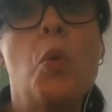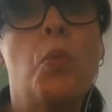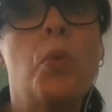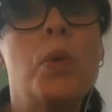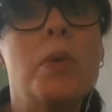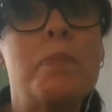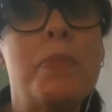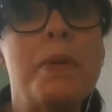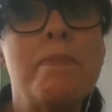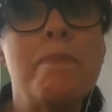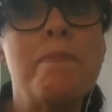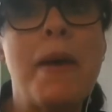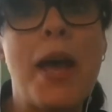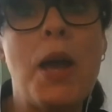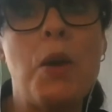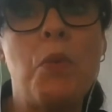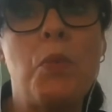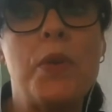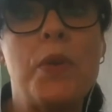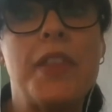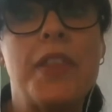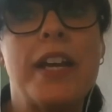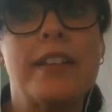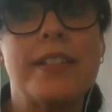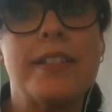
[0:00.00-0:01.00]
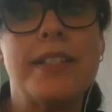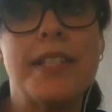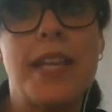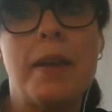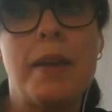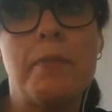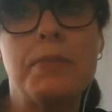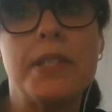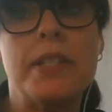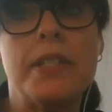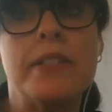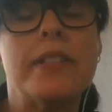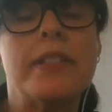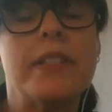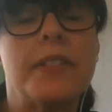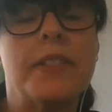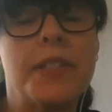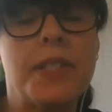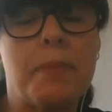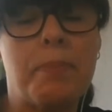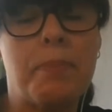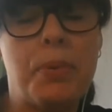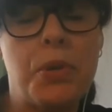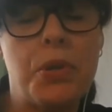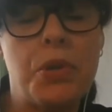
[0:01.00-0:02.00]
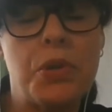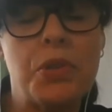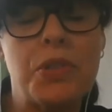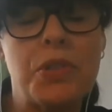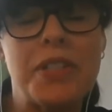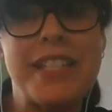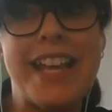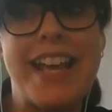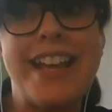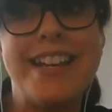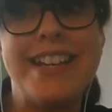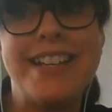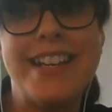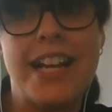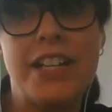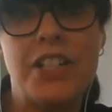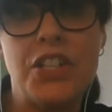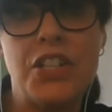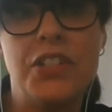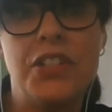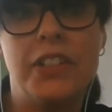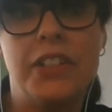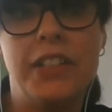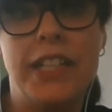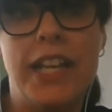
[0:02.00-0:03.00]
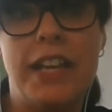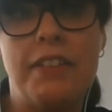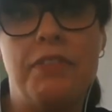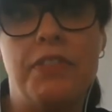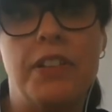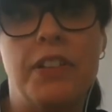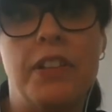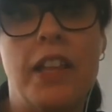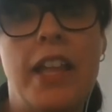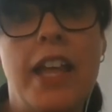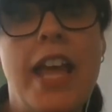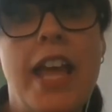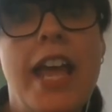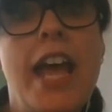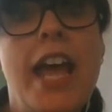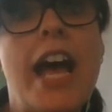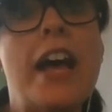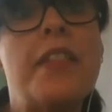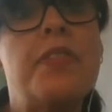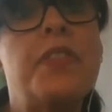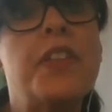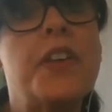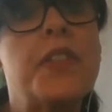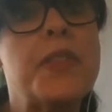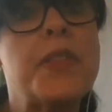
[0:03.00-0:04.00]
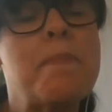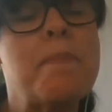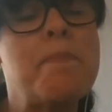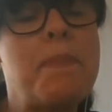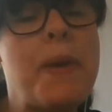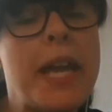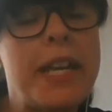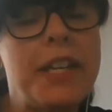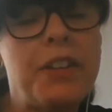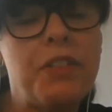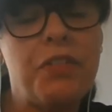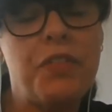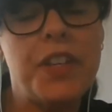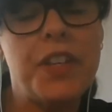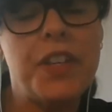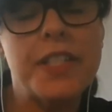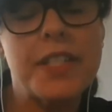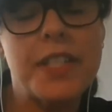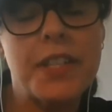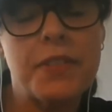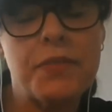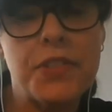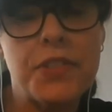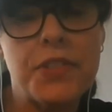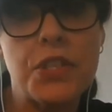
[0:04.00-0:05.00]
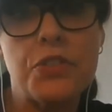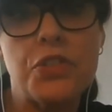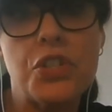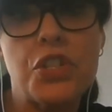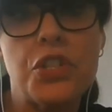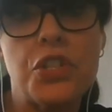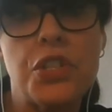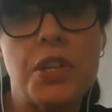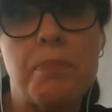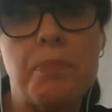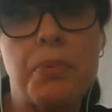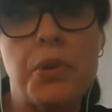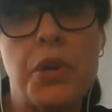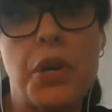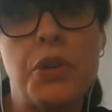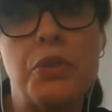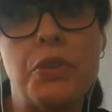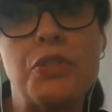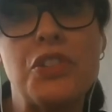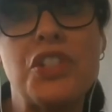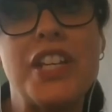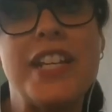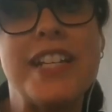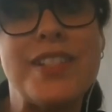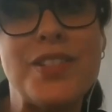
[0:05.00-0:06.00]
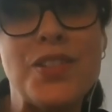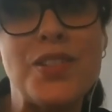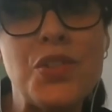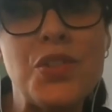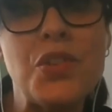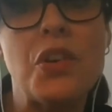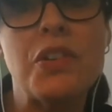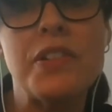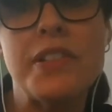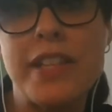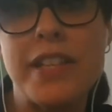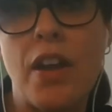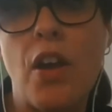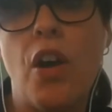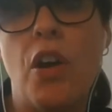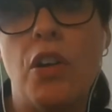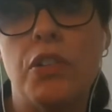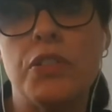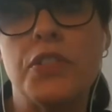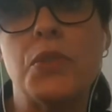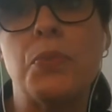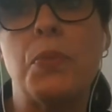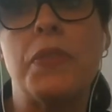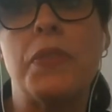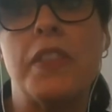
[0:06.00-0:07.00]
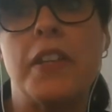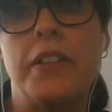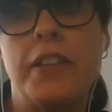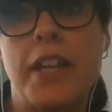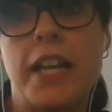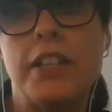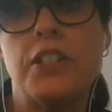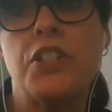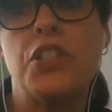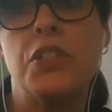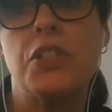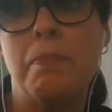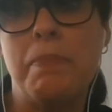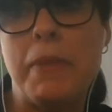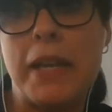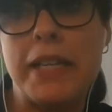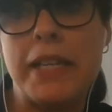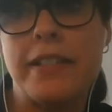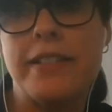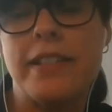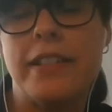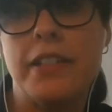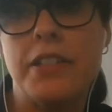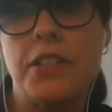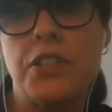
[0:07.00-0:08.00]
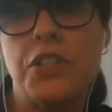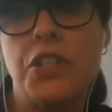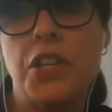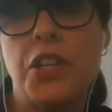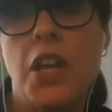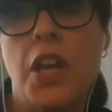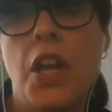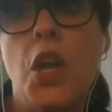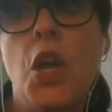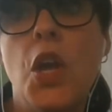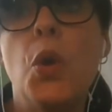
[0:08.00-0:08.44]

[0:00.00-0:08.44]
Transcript: will be met with acceptance and support at a national level, and that the benefits of such an approach is not at odds with the national message,